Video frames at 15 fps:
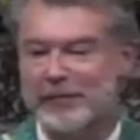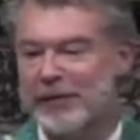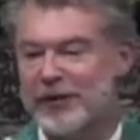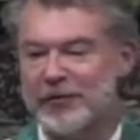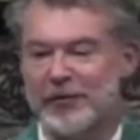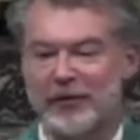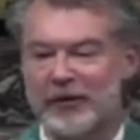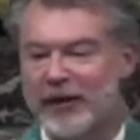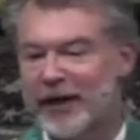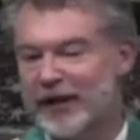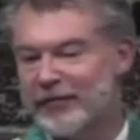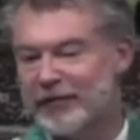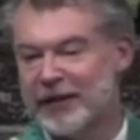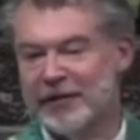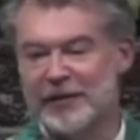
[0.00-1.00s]
is about to
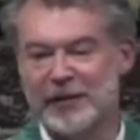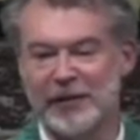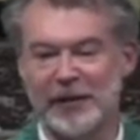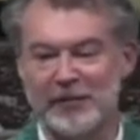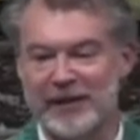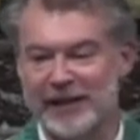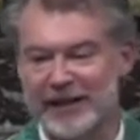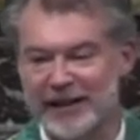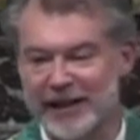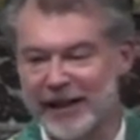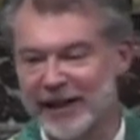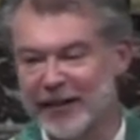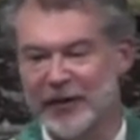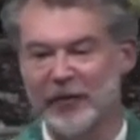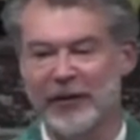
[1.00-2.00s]
arrive down the Champs Elysees.
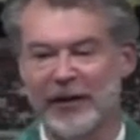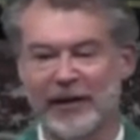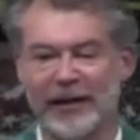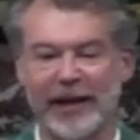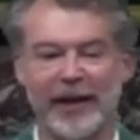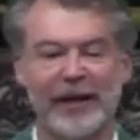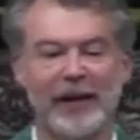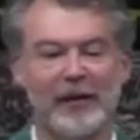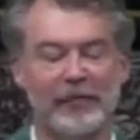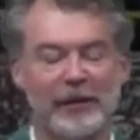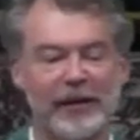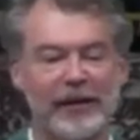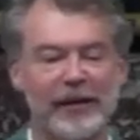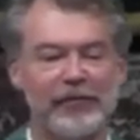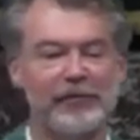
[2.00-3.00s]
I know all that.
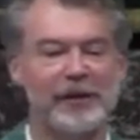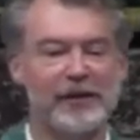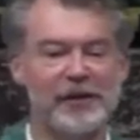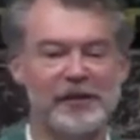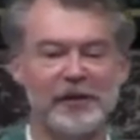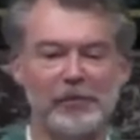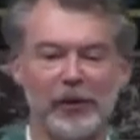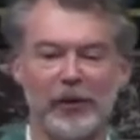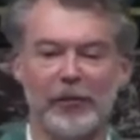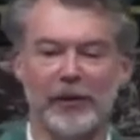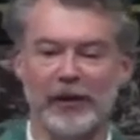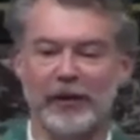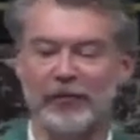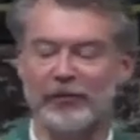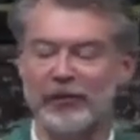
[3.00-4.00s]
But give me just a
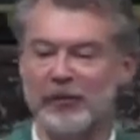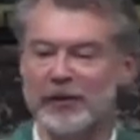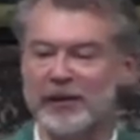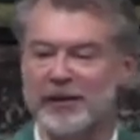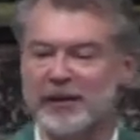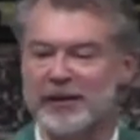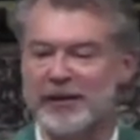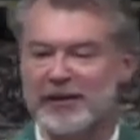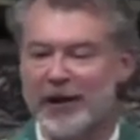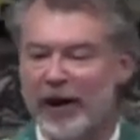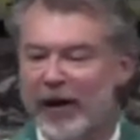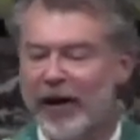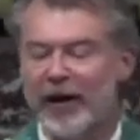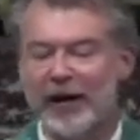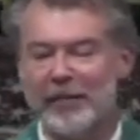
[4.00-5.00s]
moment, if you will, to
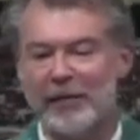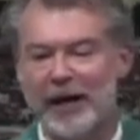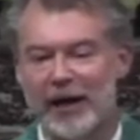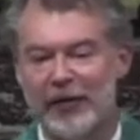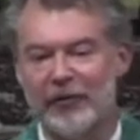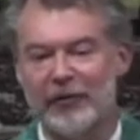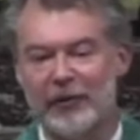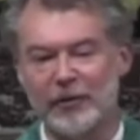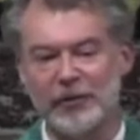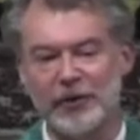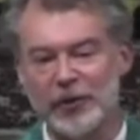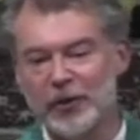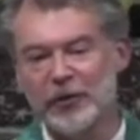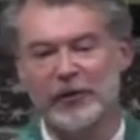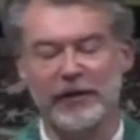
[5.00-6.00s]
talk about those
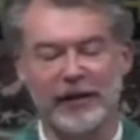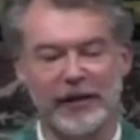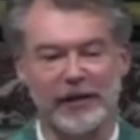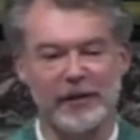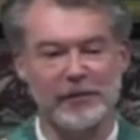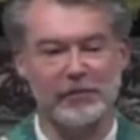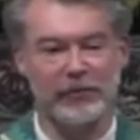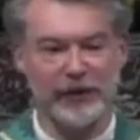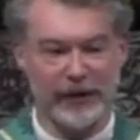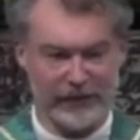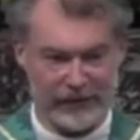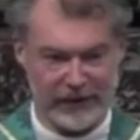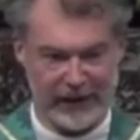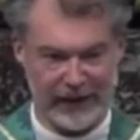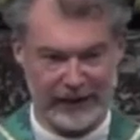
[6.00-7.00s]
two things
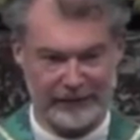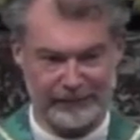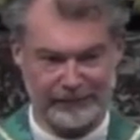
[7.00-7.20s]
briefly.